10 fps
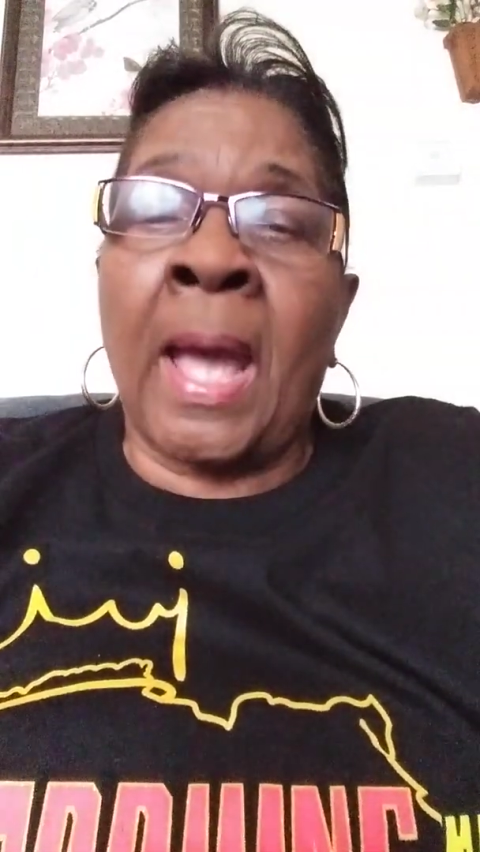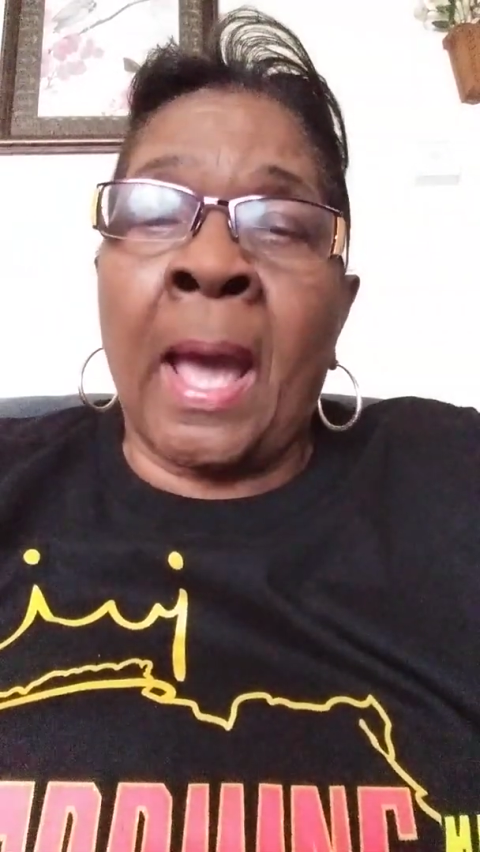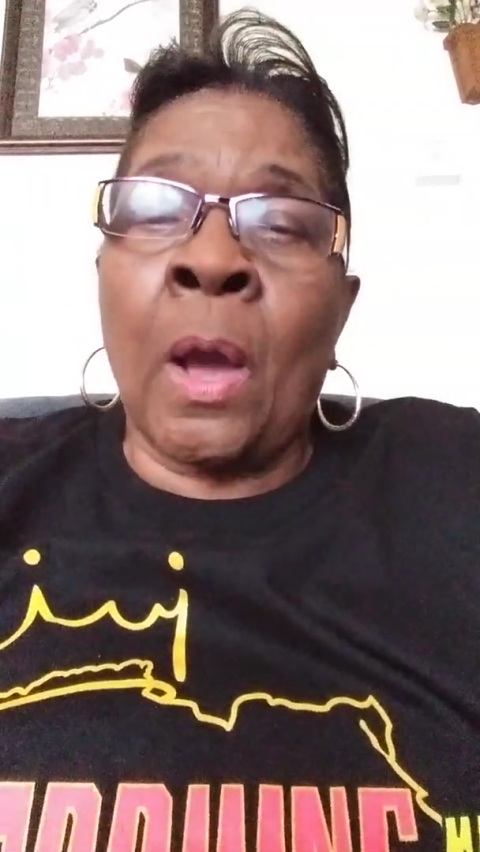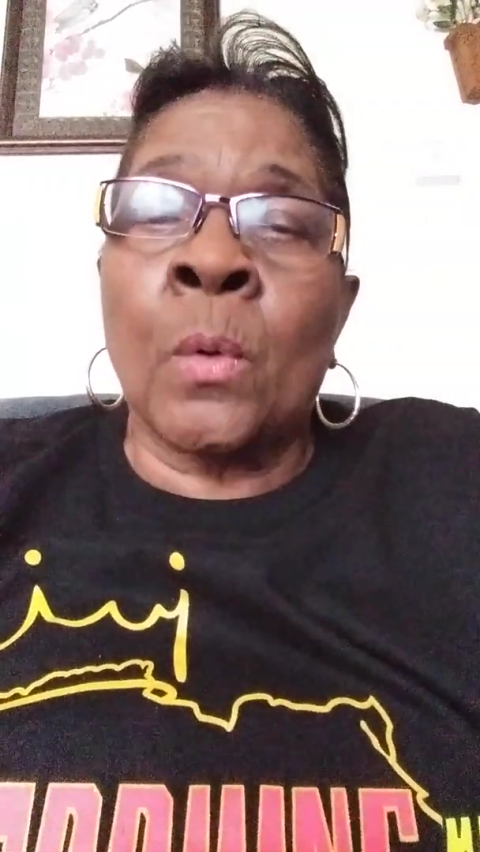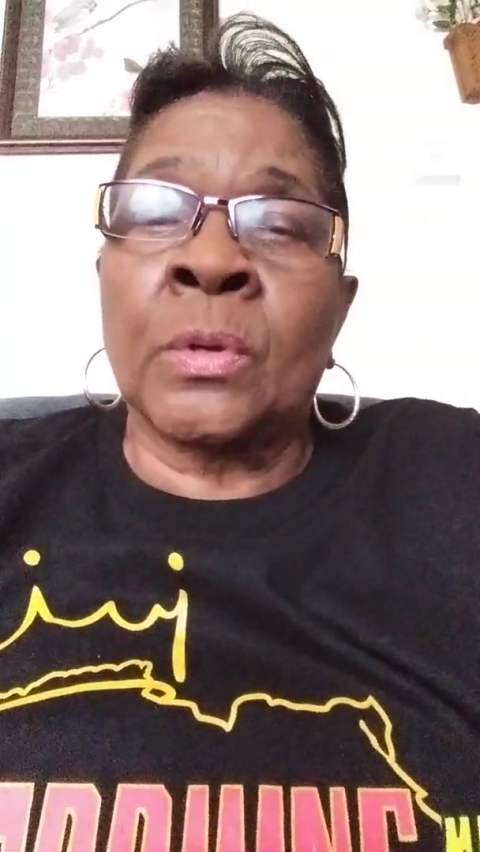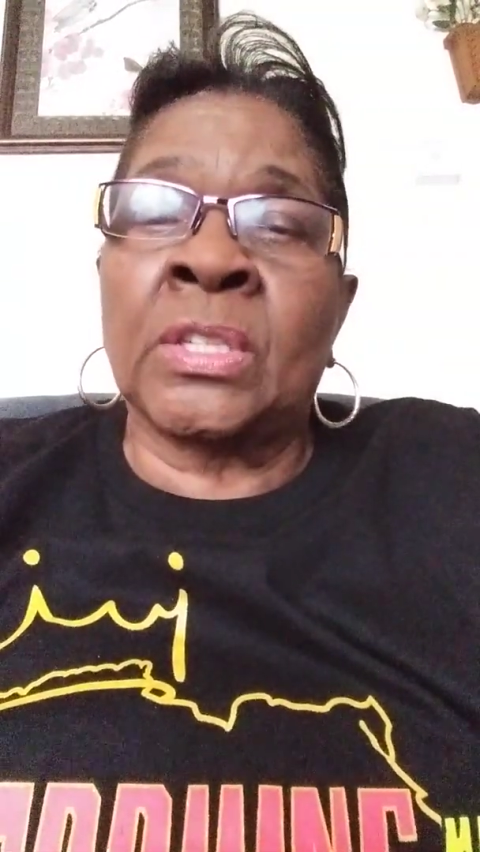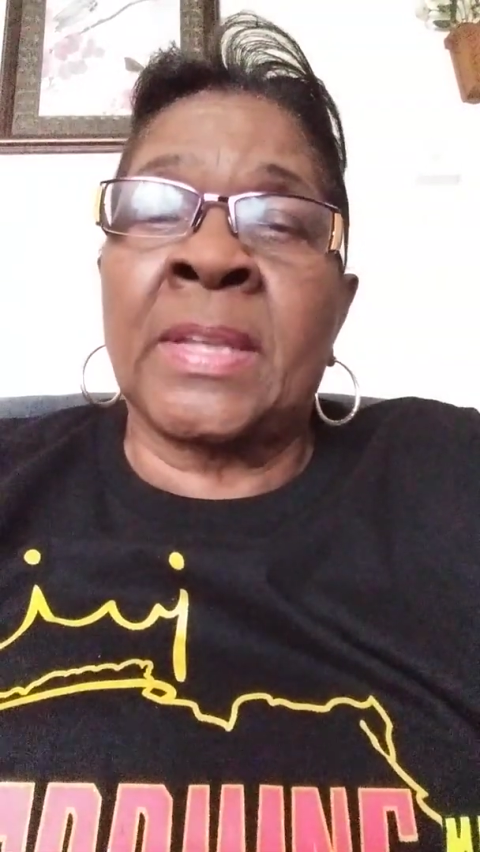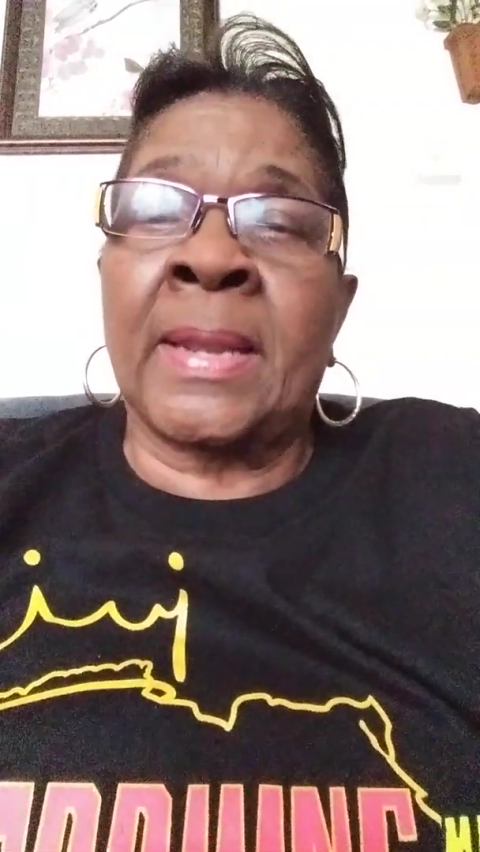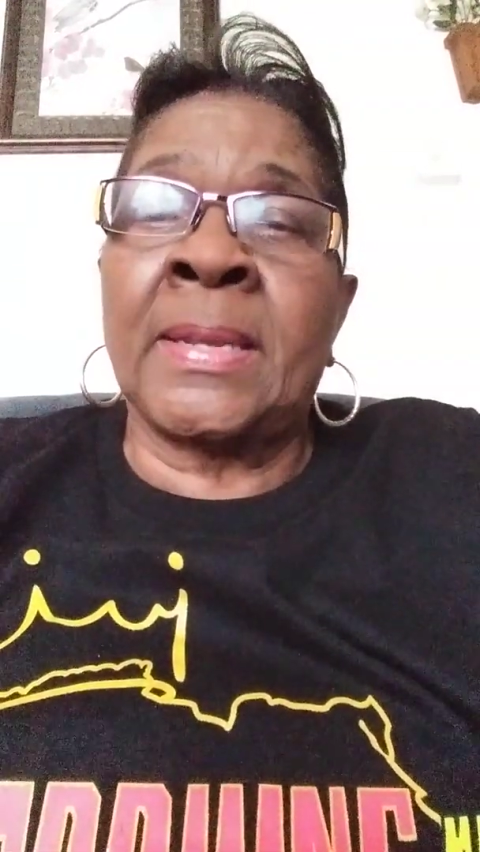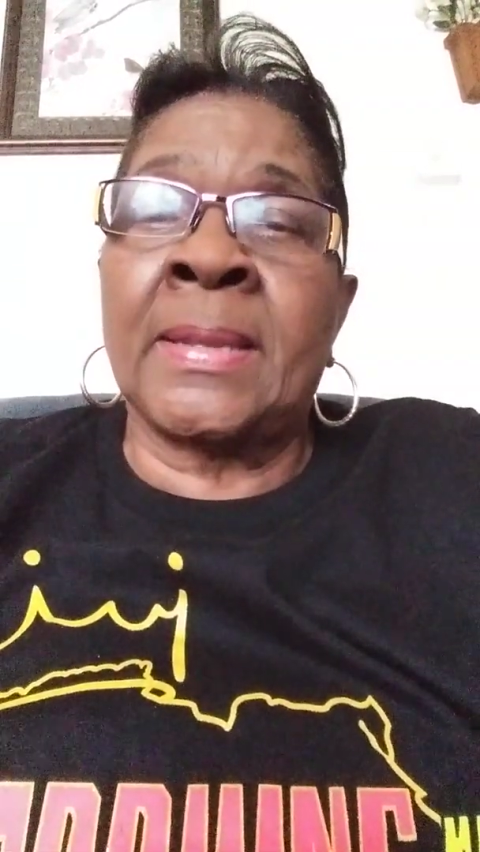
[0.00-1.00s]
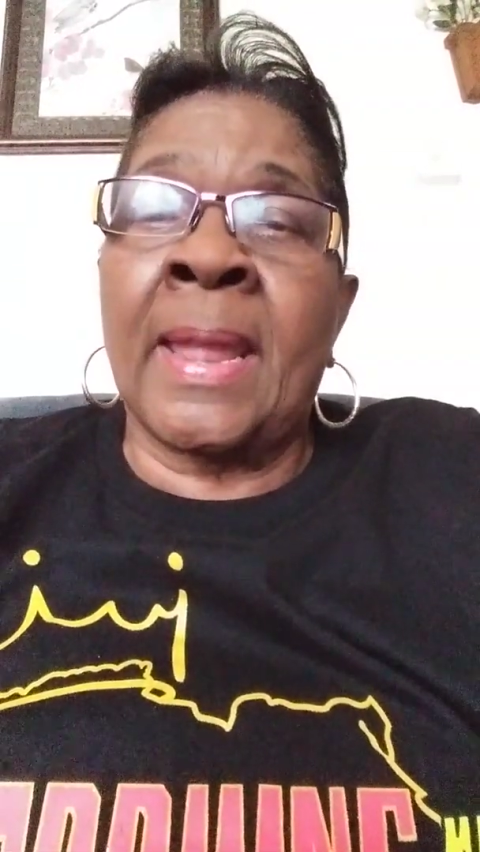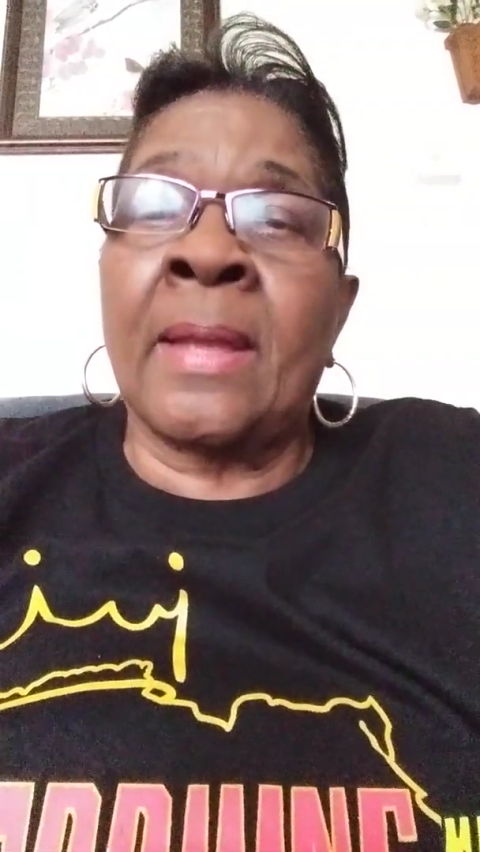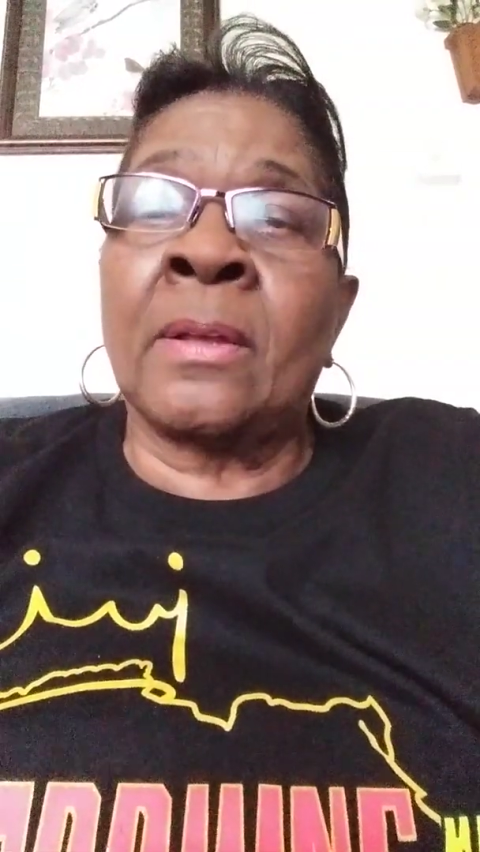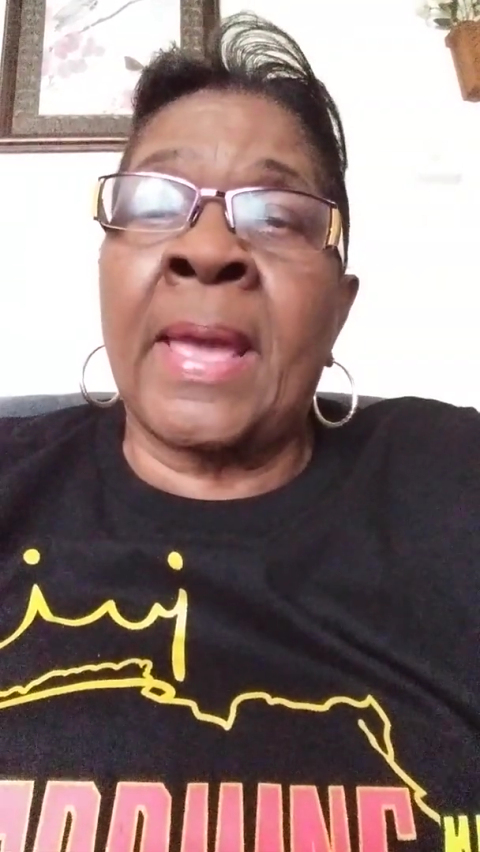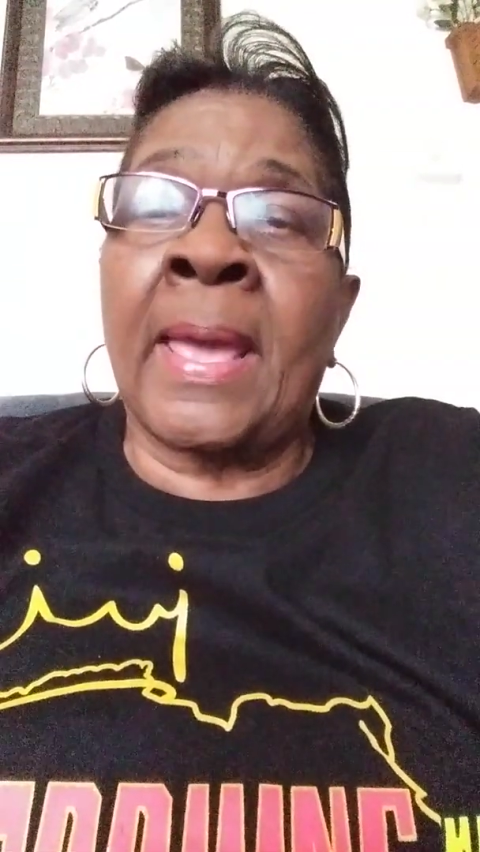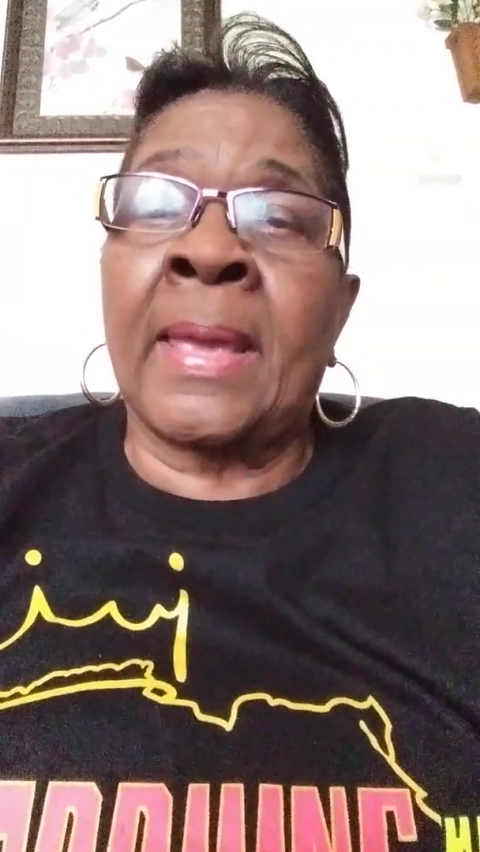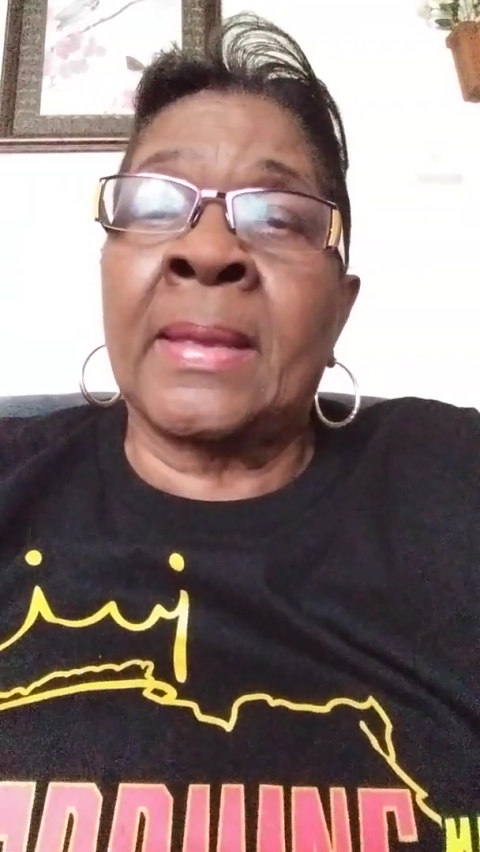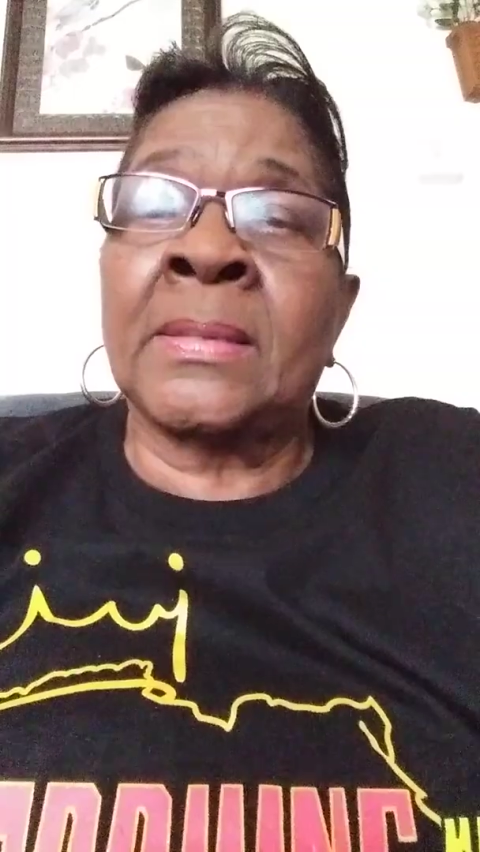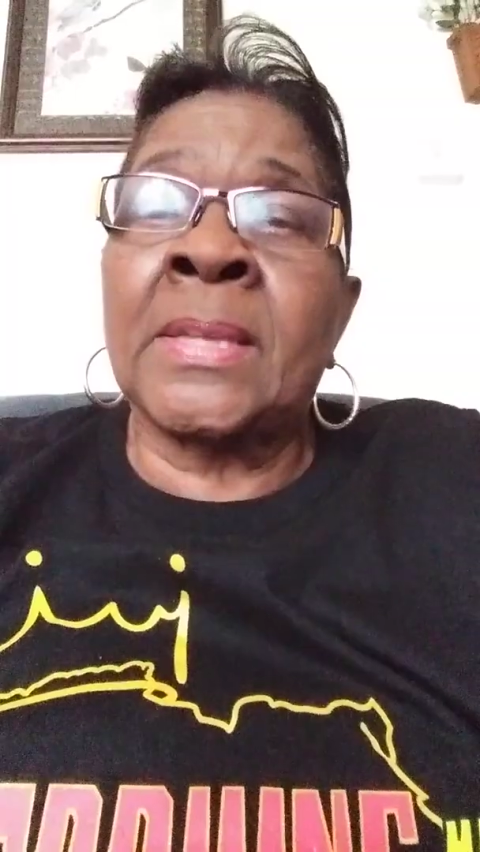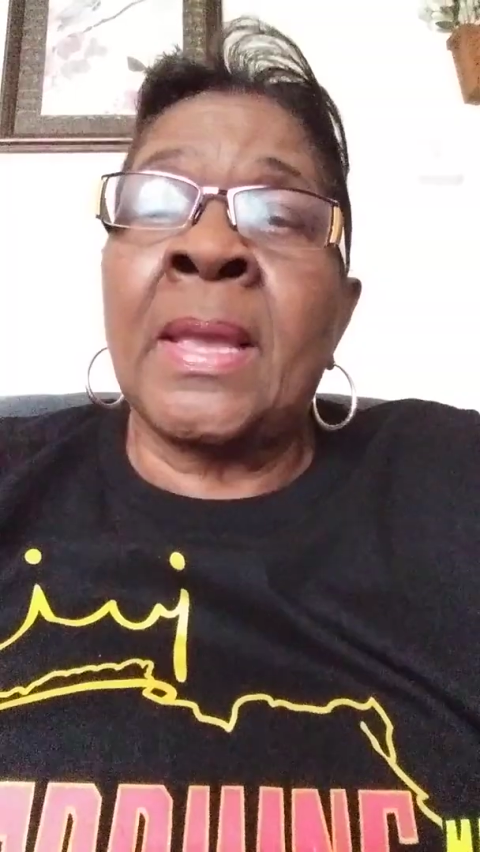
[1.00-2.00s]
hours that he now
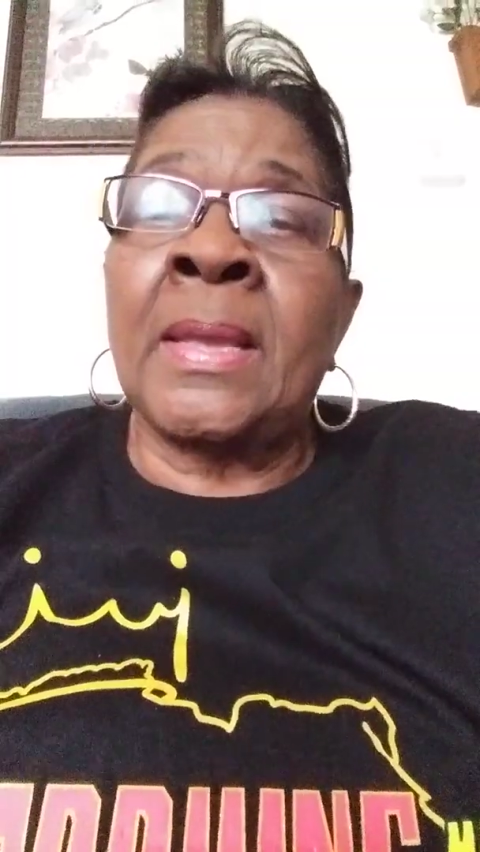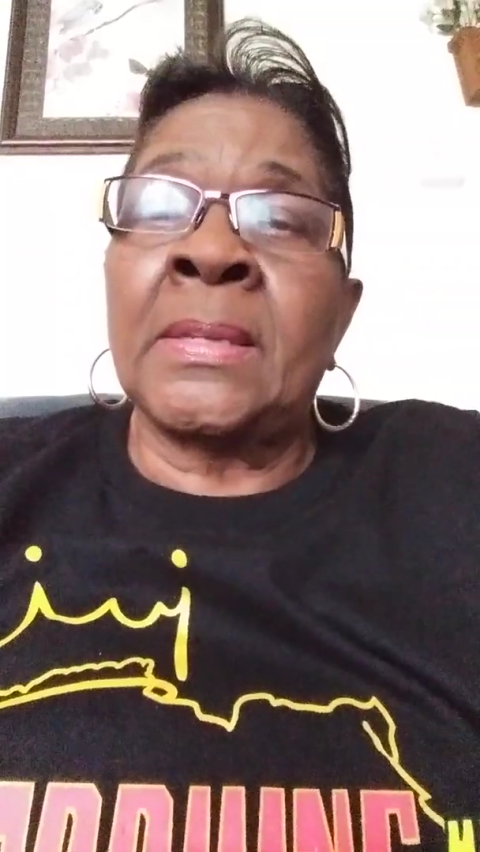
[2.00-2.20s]
has?